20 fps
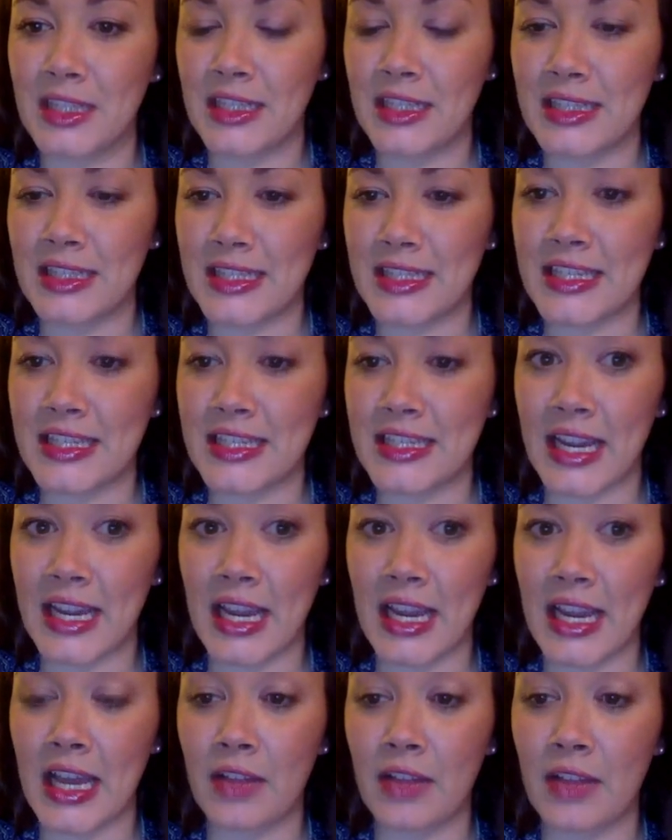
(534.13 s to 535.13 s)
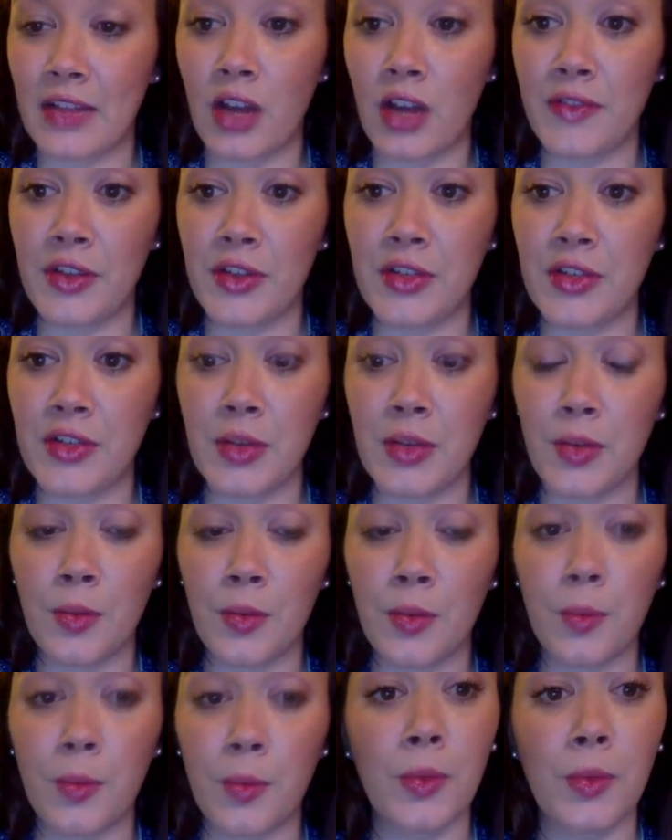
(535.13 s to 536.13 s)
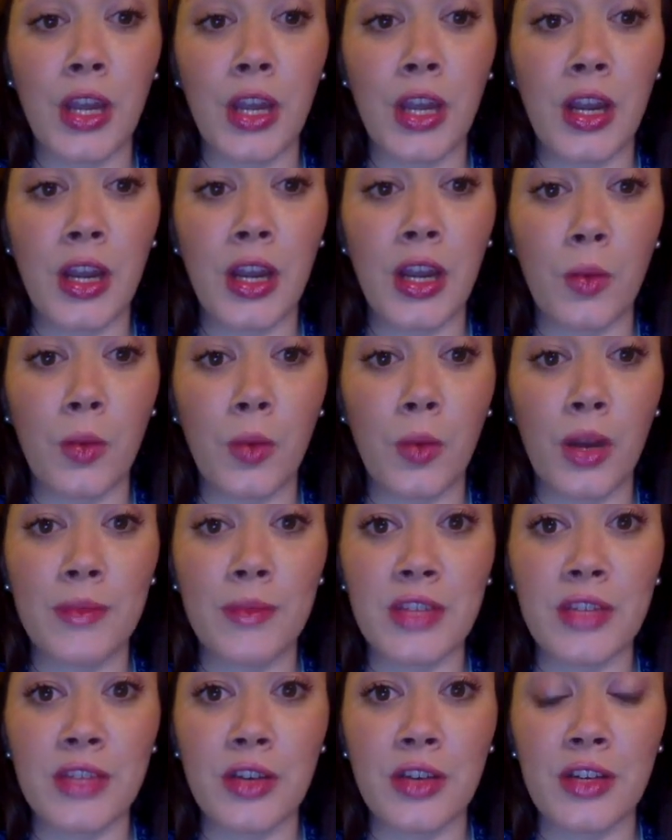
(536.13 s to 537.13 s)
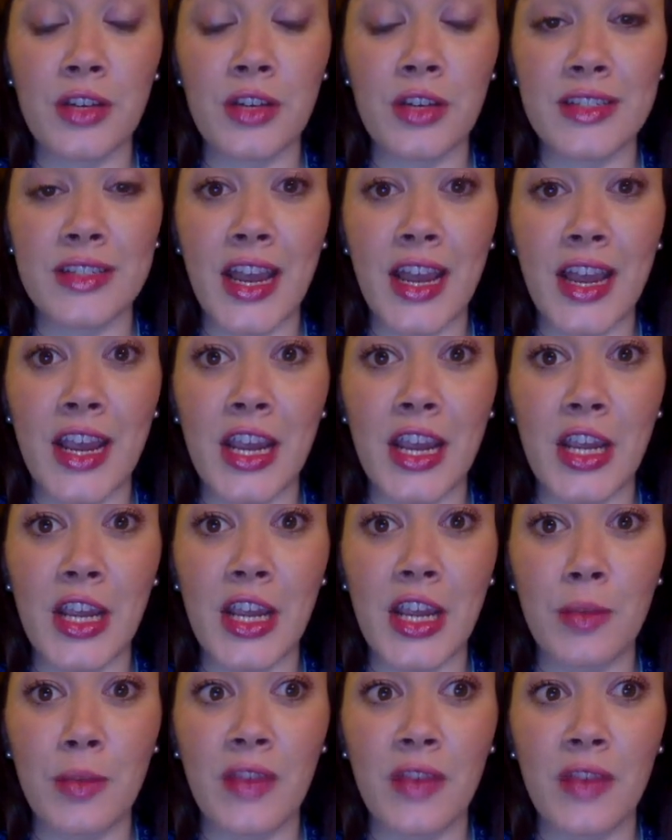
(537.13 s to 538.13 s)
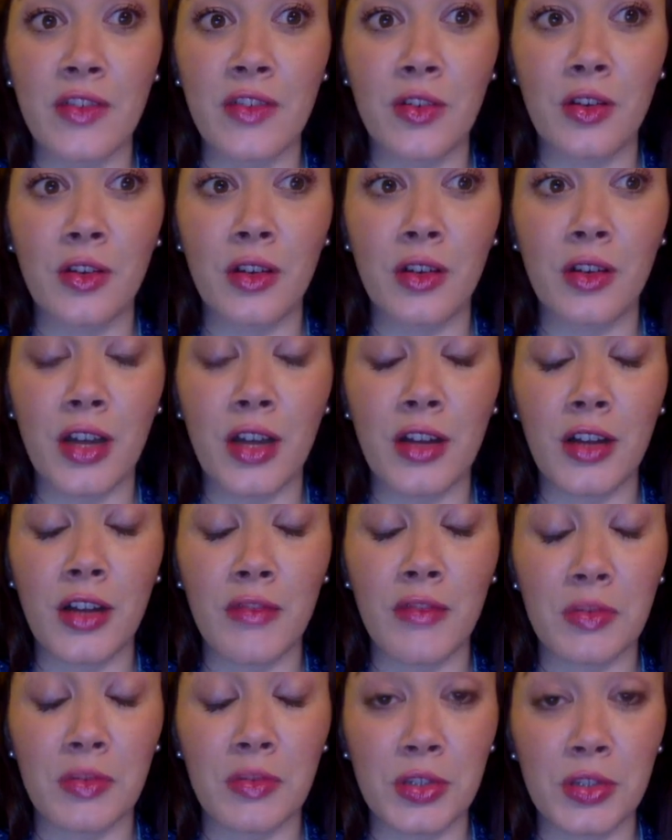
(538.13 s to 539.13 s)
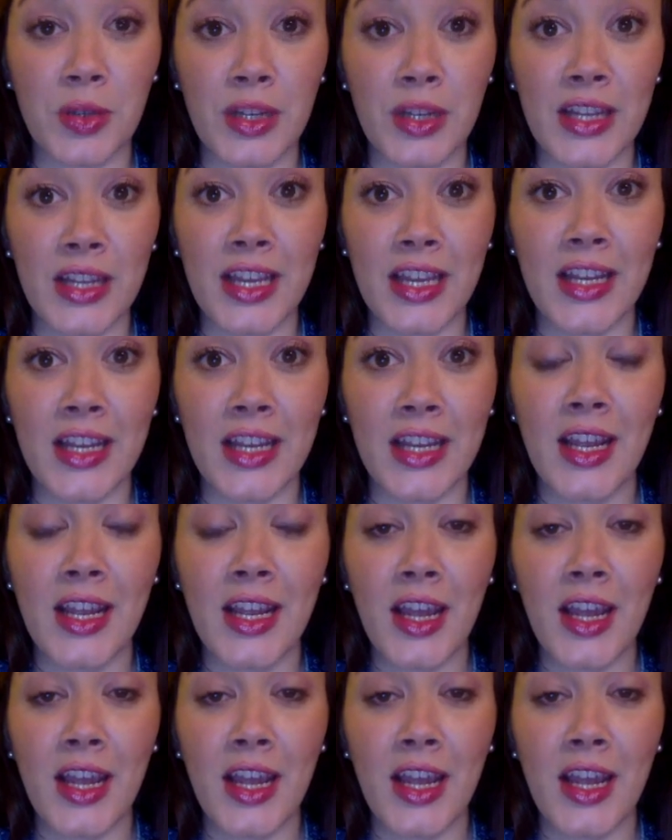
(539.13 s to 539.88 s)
Let's see. A lot of you too, what I'm telling you to say, you may feel uncomfortable doing that.